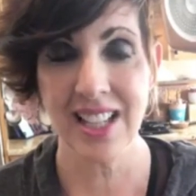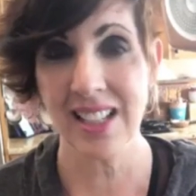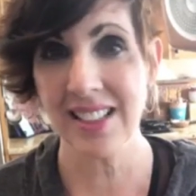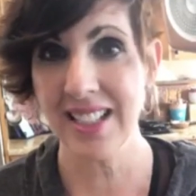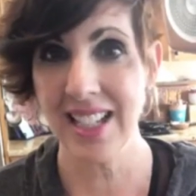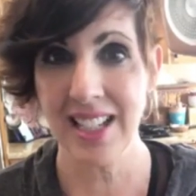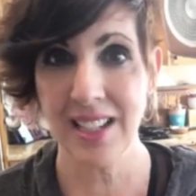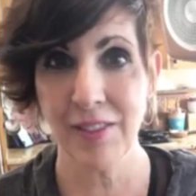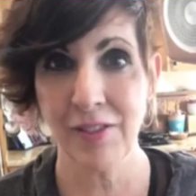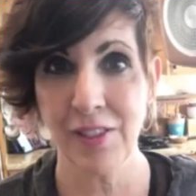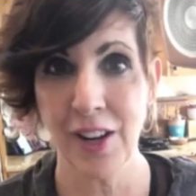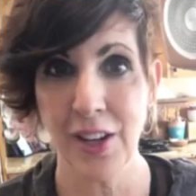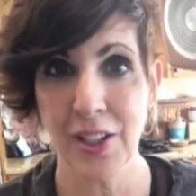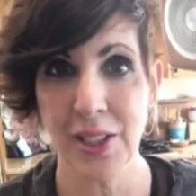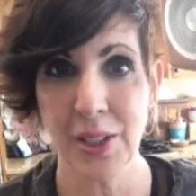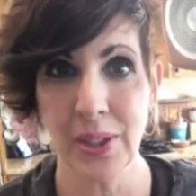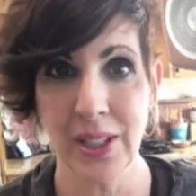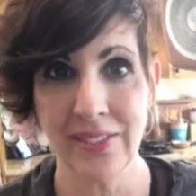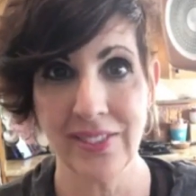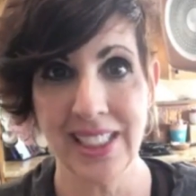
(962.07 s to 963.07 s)
I'll take a
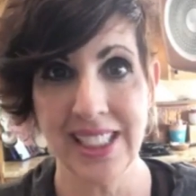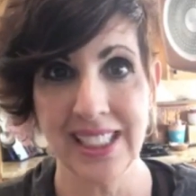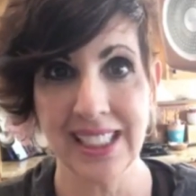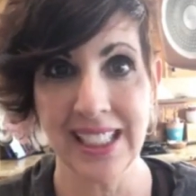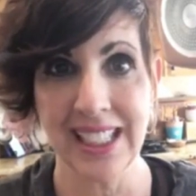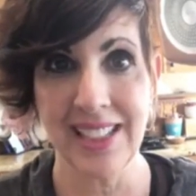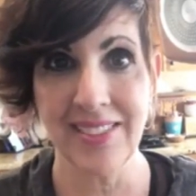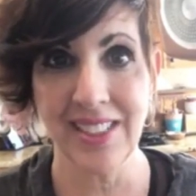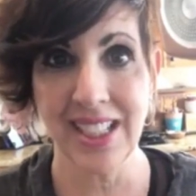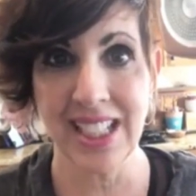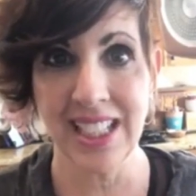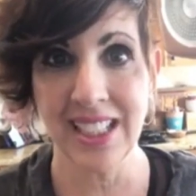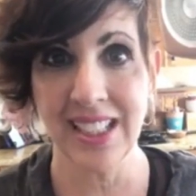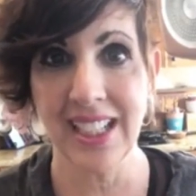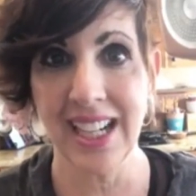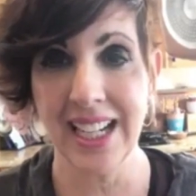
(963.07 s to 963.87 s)
photo of it and leave it here.